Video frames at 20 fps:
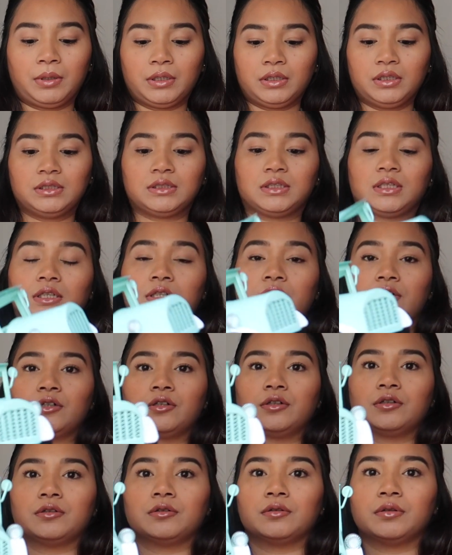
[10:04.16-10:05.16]
bought this
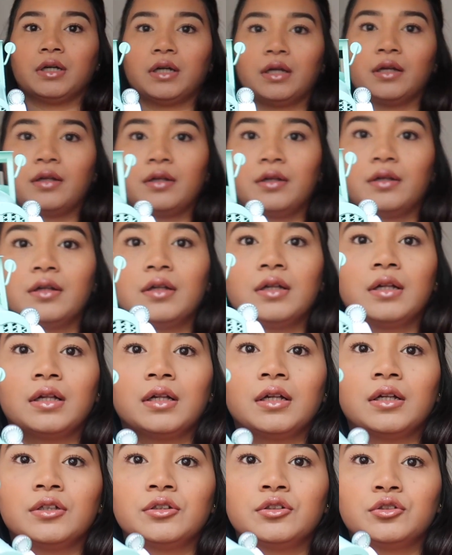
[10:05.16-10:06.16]
little
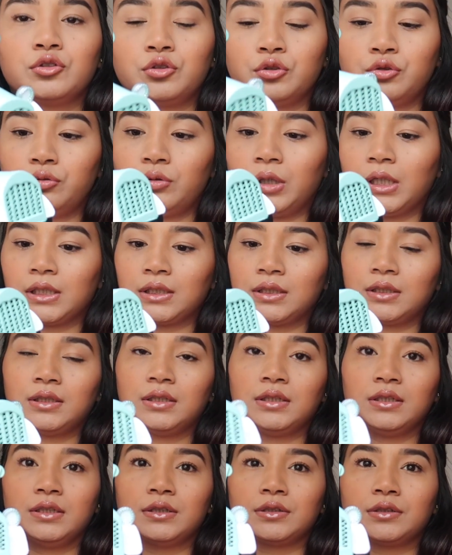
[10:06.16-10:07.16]
truck.
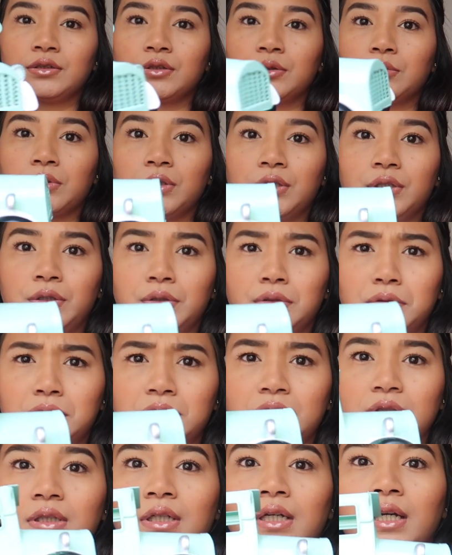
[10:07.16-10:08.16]
It's so
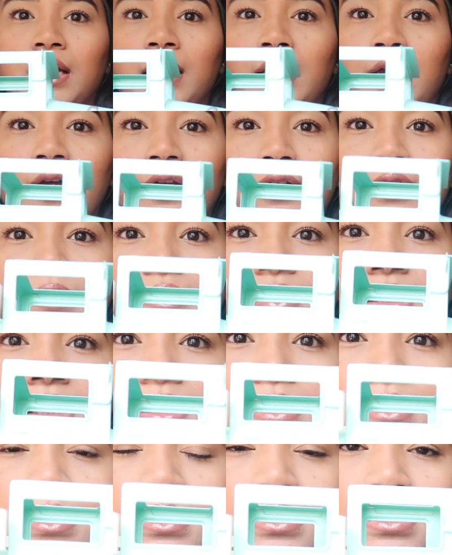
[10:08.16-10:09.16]
cute, and it
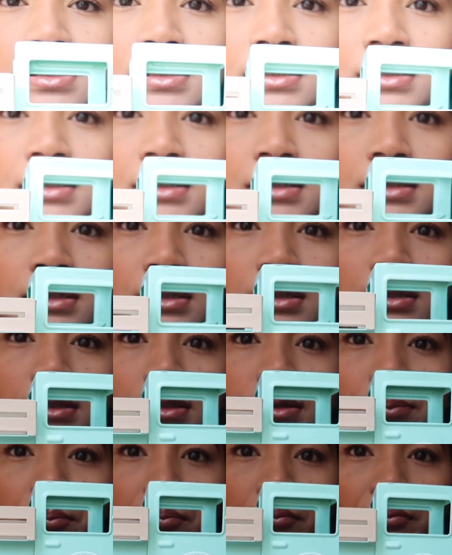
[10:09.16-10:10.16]
says
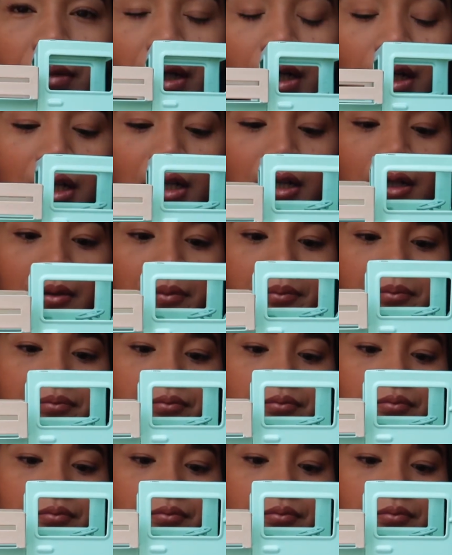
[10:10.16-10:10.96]
color